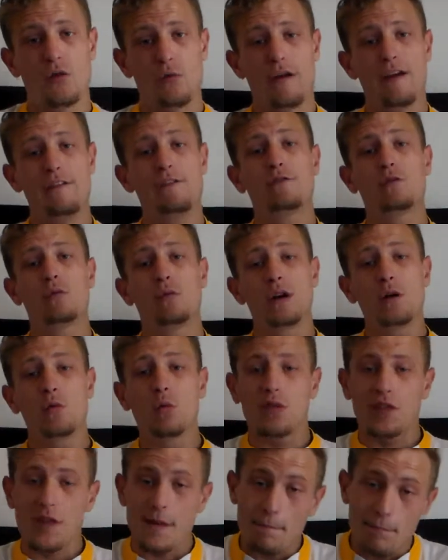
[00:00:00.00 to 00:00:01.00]
the referee
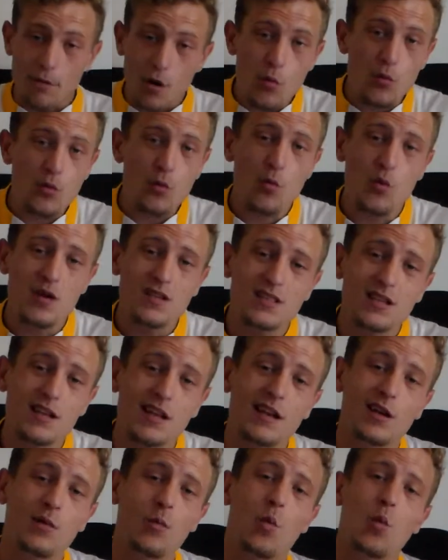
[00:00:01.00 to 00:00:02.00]
will then blow the
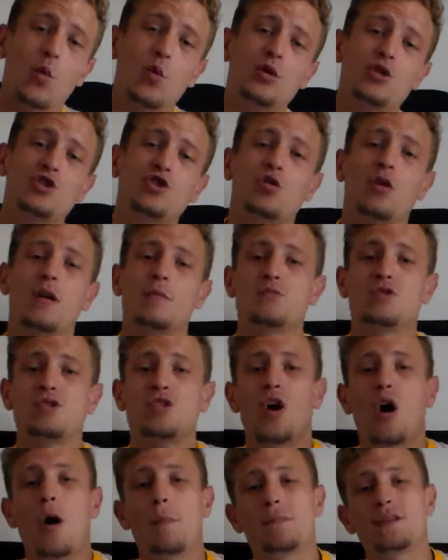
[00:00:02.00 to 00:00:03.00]
whistle in the water scrum to
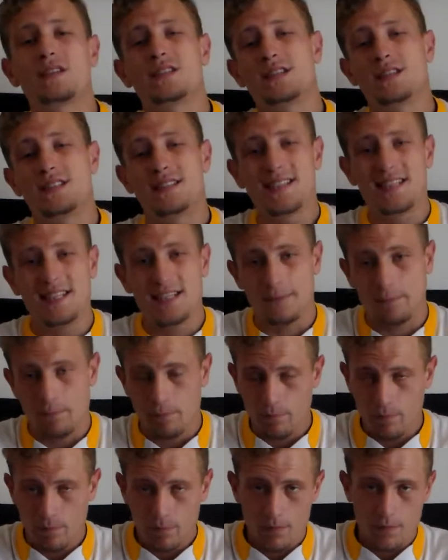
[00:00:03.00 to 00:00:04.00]
the opposite team.
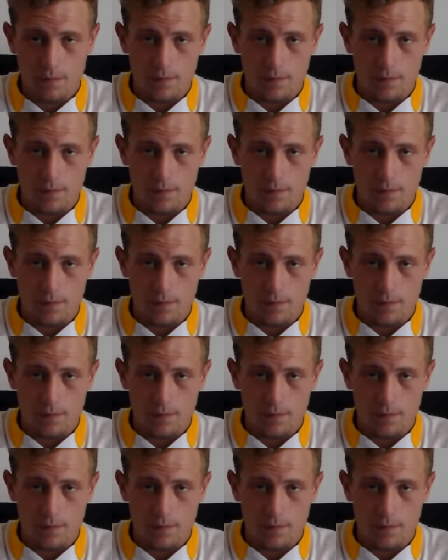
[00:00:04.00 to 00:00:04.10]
